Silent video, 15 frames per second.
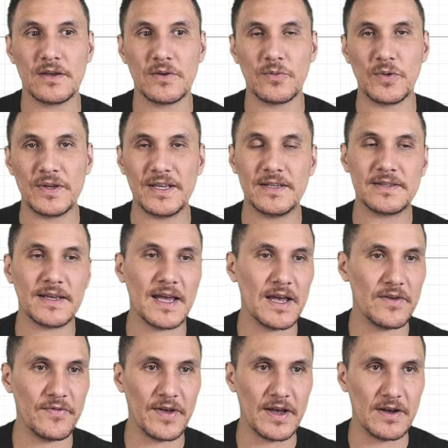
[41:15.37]
we need to
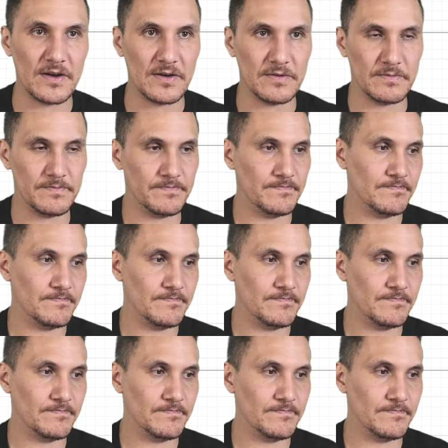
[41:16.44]
have our